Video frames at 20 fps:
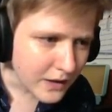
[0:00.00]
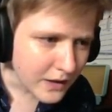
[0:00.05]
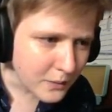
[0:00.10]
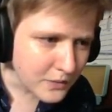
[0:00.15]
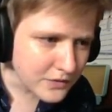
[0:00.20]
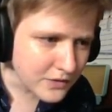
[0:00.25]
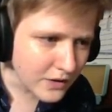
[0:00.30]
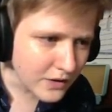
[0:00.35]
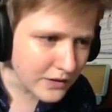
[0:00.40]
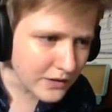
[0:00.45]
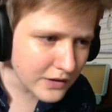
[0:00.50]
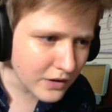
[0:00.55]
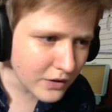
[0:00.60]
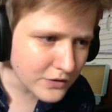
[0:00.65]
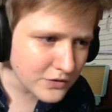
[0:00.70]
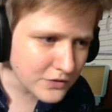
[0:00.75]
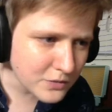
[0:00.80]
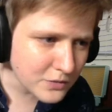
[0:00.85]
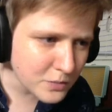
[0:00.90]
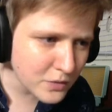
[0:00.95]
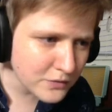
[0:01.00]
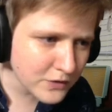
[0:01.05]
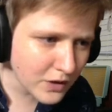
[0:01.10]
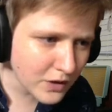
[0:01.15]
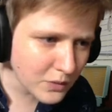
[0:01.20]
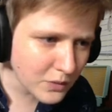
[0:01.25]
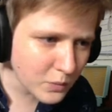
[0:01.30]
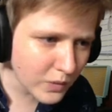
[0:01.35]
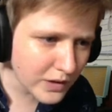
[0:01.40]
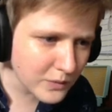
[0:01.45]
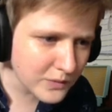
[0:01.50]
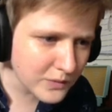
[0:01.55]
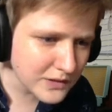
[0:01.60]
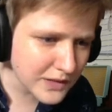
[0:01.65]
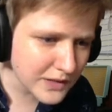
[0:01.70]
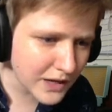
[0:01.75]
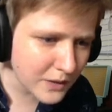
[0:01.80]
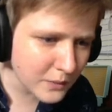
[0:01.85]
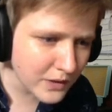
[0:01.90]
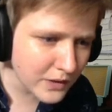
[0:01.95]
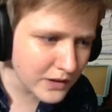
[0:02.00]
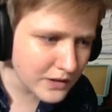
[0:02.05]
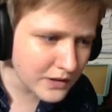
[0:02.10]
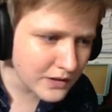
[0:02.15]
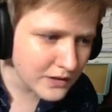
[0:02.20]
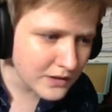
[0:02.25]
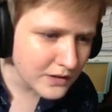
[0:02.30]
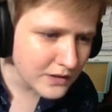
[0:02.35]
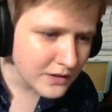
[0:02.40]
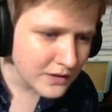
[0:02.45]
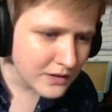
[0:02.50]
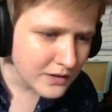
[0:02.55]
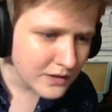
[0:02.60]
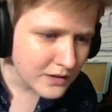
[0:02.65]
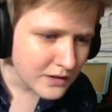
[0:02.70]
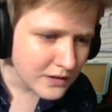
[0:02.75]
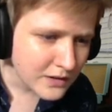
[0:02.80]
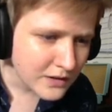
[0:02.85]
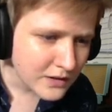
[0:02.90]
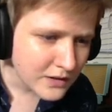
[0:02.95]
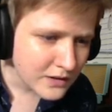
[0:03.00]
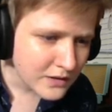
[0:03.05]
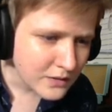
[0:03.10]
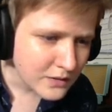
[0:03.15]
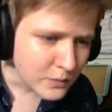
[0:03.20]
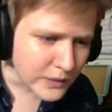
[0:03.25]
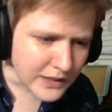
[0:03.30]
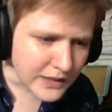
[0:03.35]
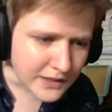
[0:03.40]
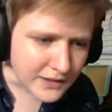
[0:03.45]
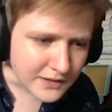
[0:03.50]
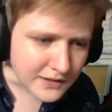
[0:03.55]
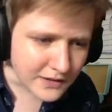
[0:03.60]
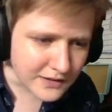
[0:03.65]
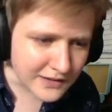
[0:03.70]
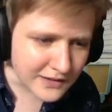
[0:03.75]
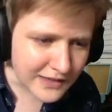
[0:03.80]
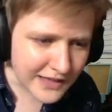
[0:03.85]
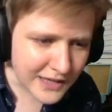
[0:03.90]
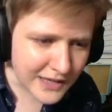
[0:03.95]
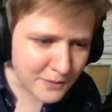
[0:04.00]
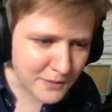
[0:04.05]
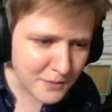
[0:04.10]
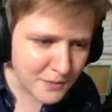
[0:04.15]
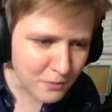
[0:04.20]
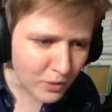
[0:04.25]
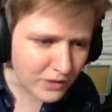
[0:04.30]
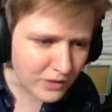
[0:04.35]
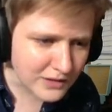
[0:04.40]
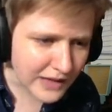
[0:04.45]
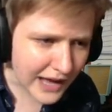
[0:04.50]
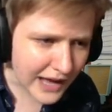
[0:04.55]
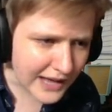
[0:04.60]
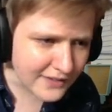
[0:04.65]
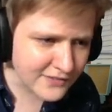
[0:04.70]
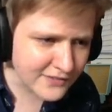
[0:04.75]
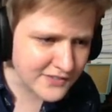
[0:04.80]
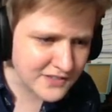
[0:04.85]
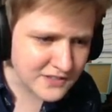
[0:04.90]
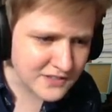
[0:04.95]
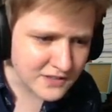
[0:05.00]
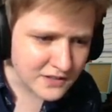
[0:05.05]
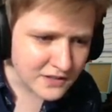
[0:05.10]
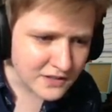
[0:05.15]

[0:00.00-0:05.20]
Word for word: was all. He also moved on one with that one. Wait, did they give me more lives?